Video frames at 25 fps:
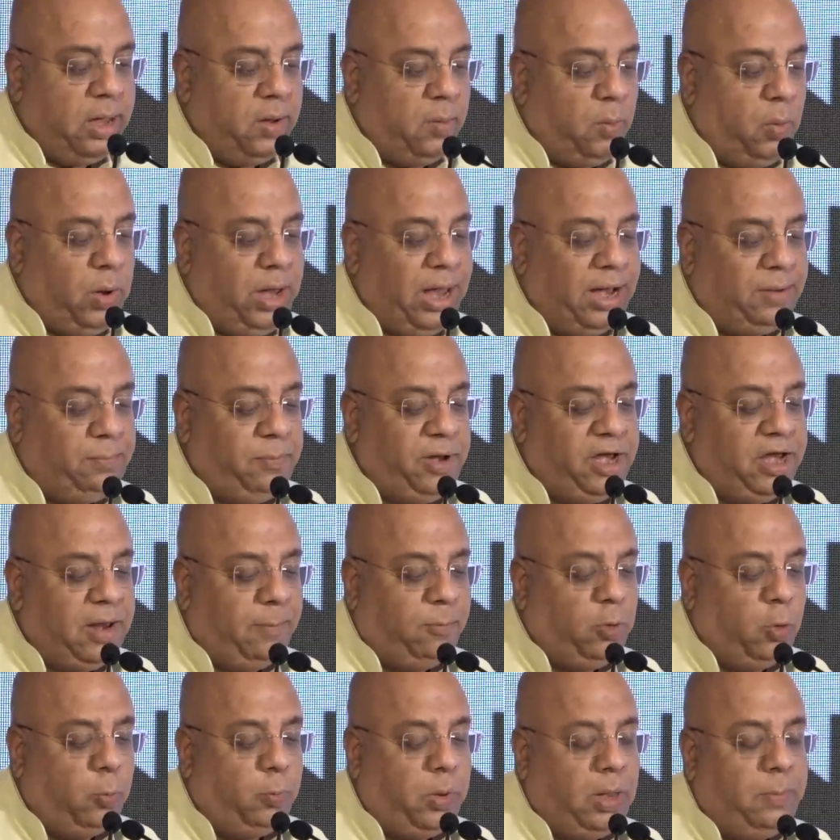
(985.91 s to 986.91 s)
We at
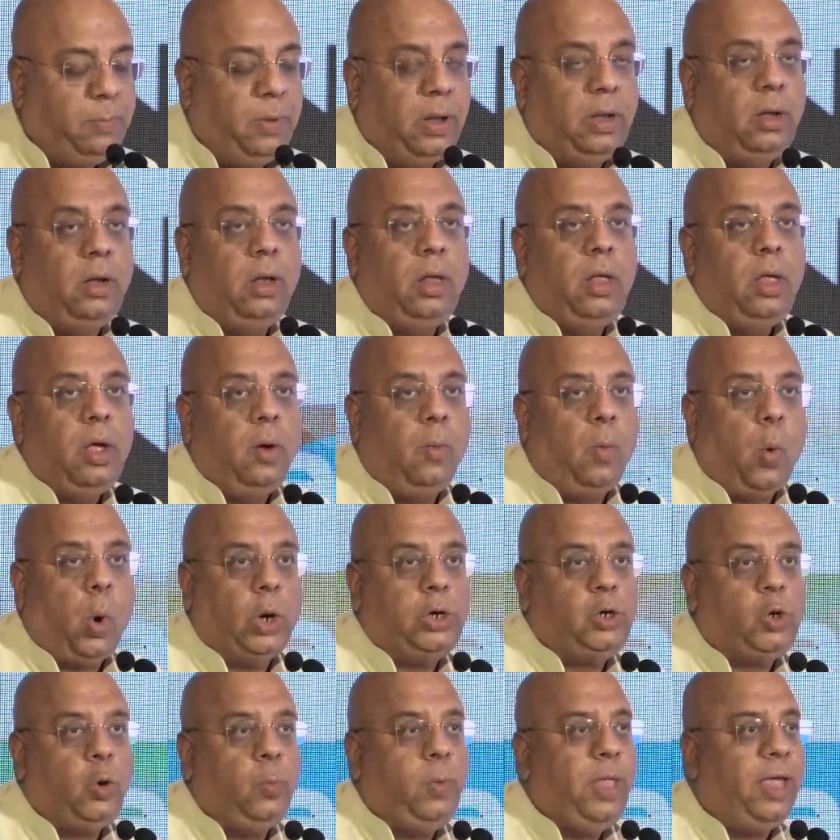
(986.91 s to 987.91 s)
BW people
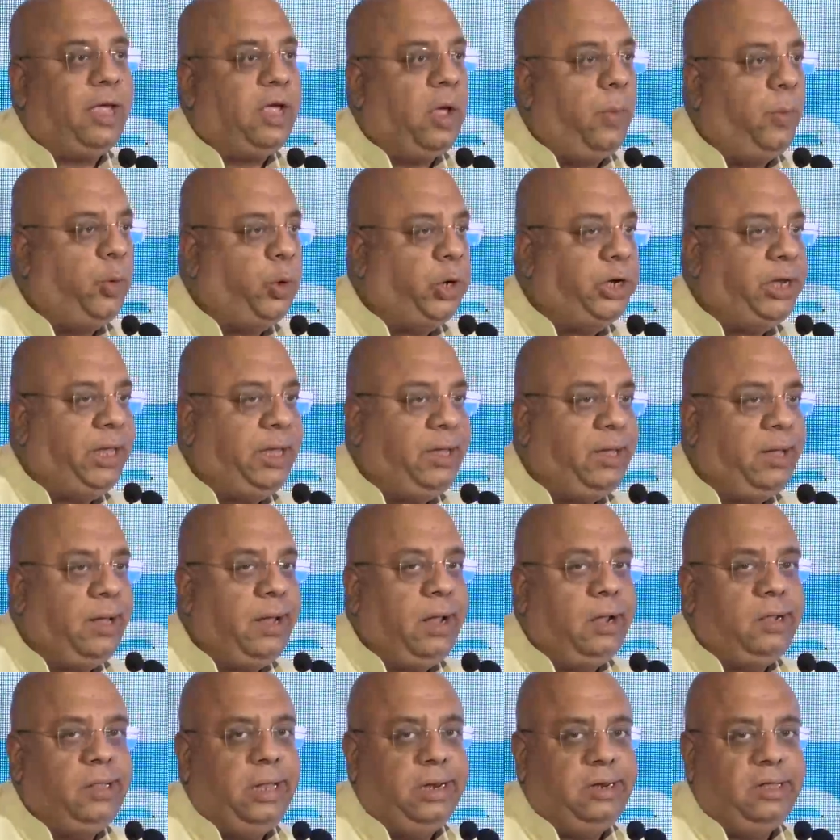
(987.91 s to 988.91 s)
want to be a community
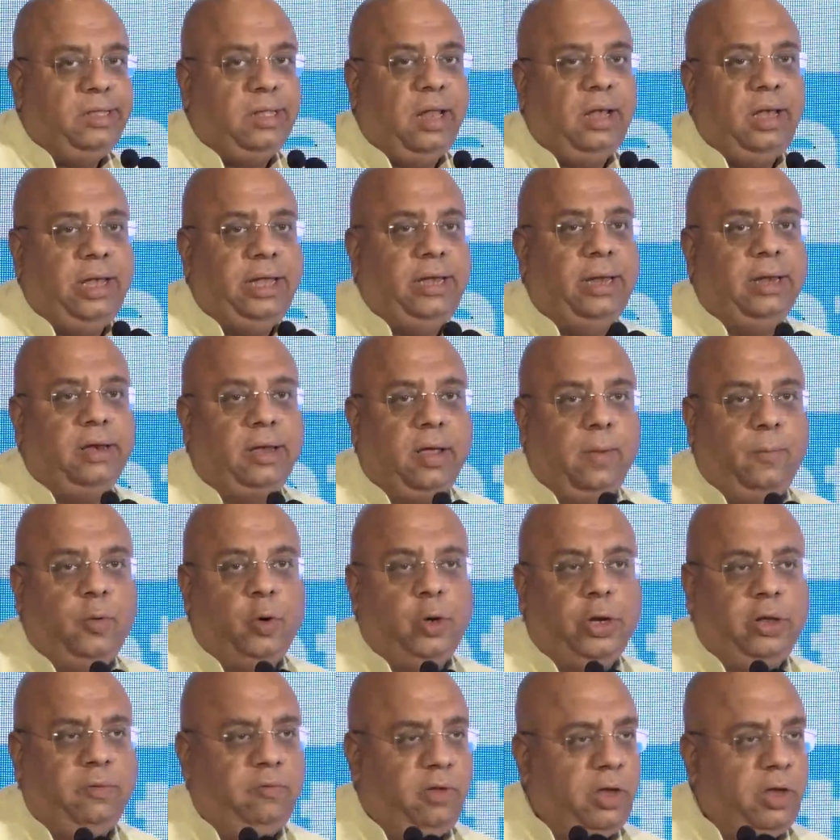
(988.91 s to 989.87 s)
that is a leader community.